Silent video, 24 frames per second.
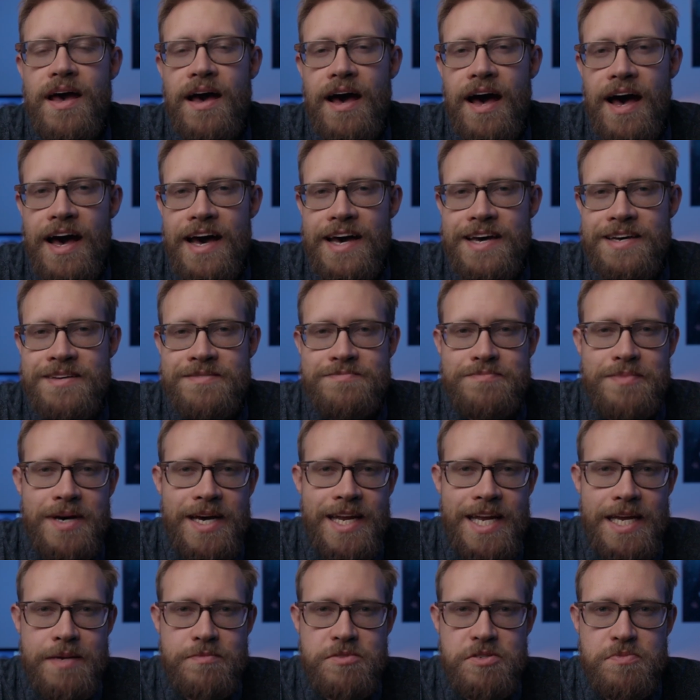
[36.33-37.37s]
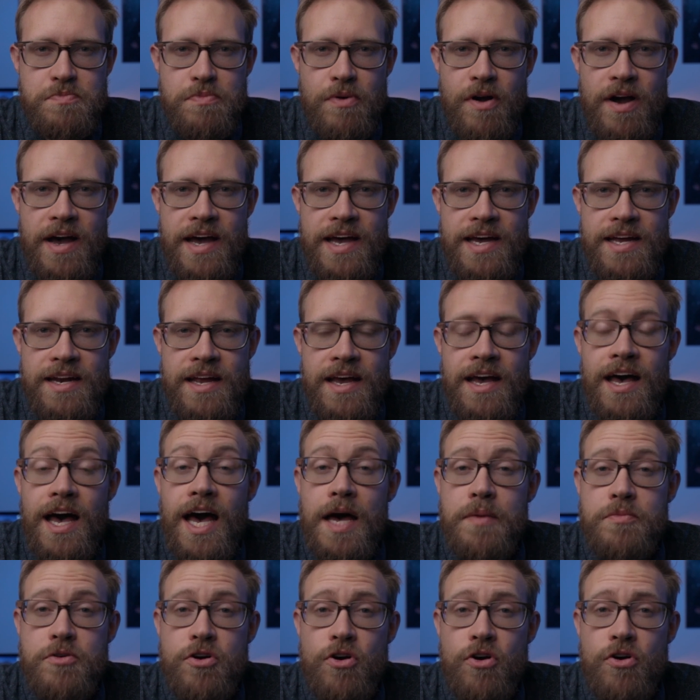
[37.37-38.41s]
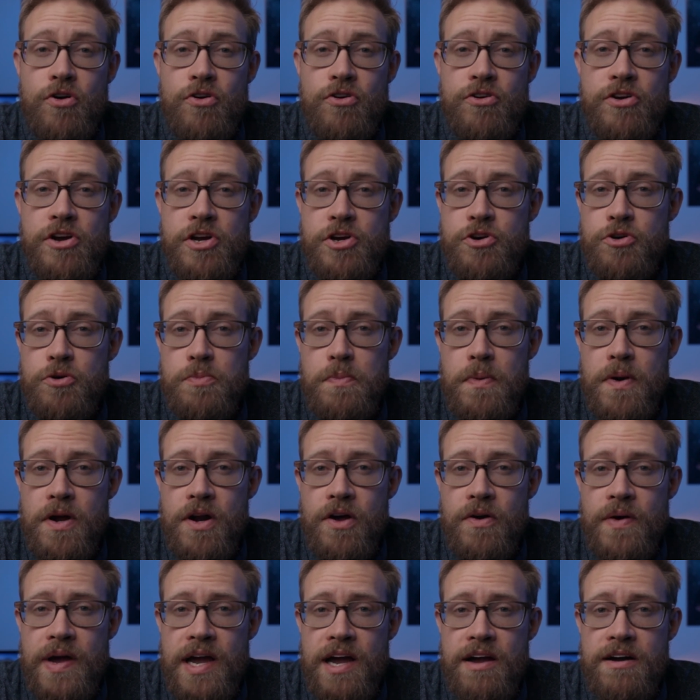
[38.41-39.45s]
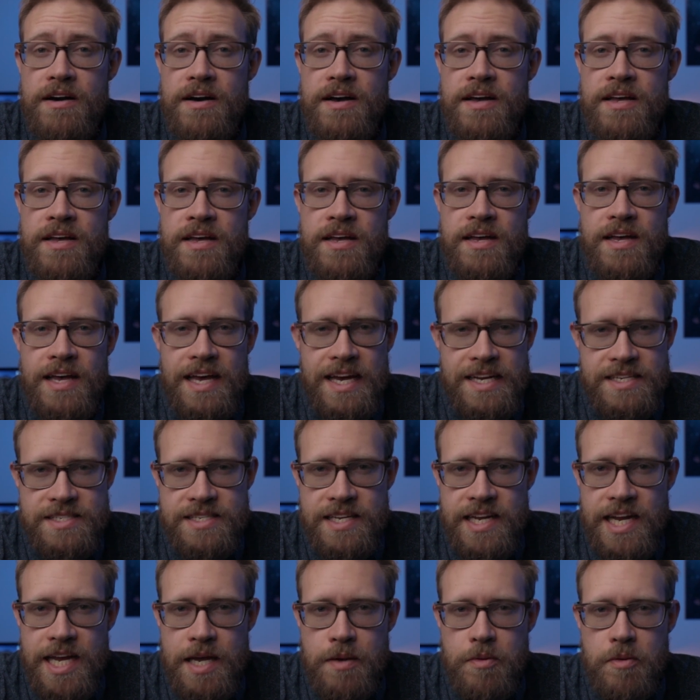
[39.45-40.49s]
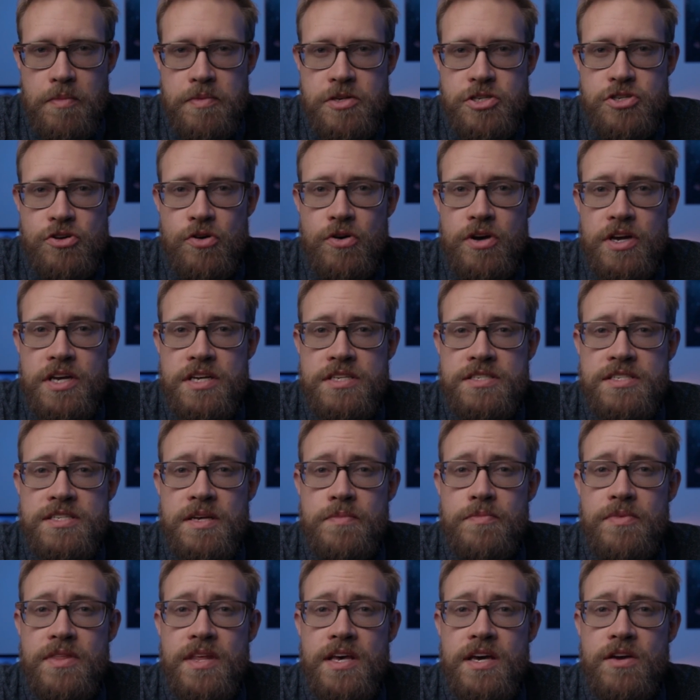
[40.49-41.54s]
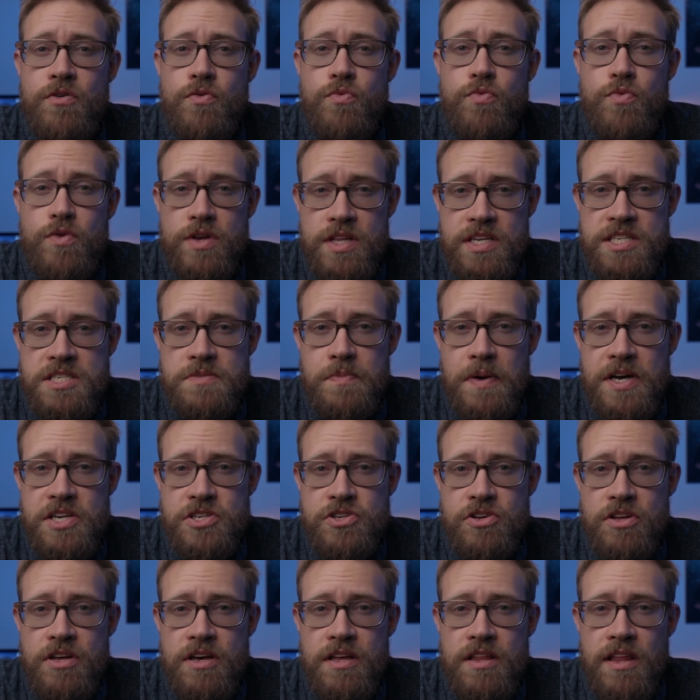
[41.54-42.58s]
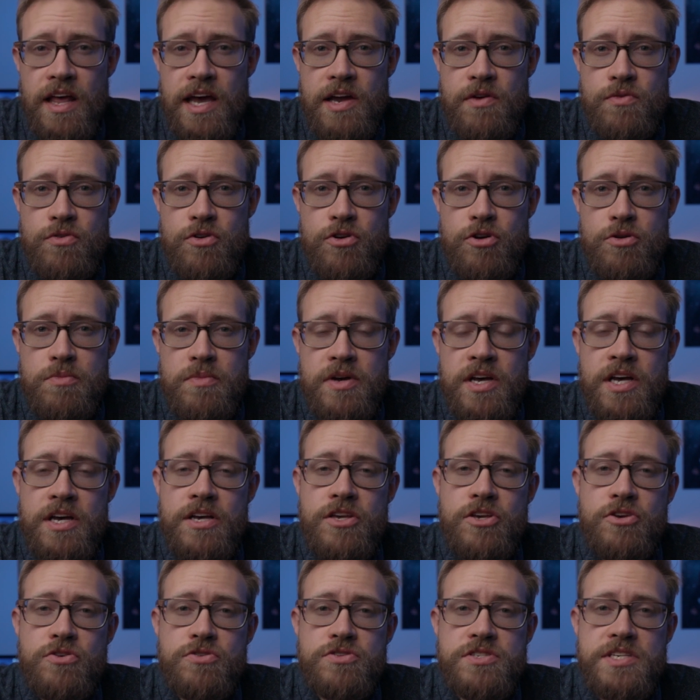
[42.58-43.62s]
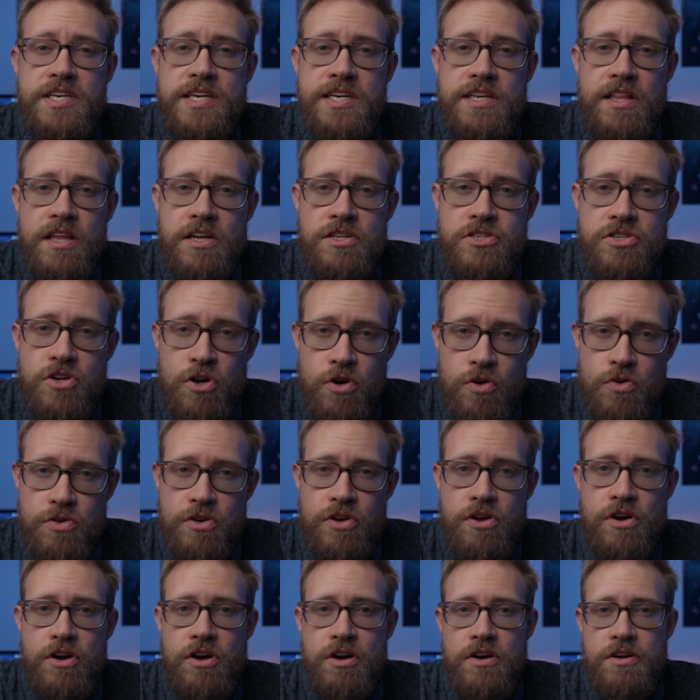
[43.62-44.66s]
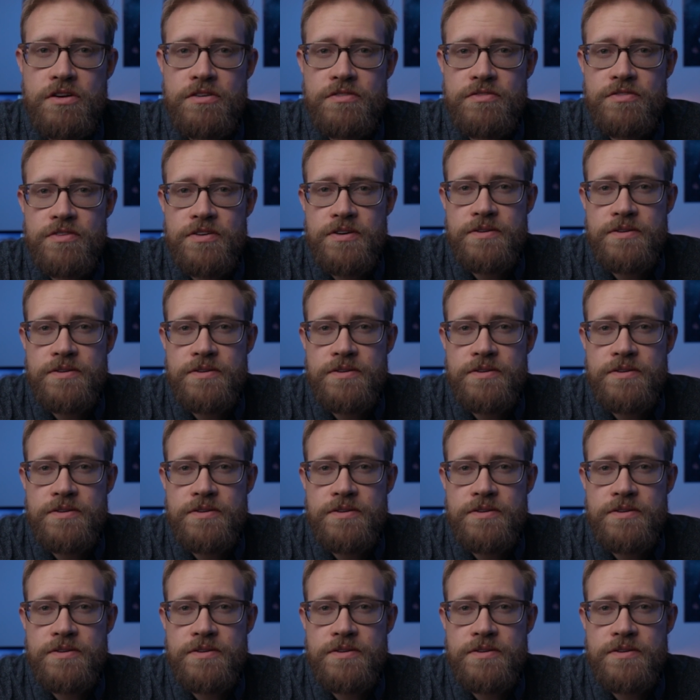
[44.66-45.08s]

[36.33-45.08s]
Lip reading: Hi, my name is Brian. I'm co-owner at Cooper & O'Hara, and today I'm going to be showing something really special on Lightroom using the tone curve.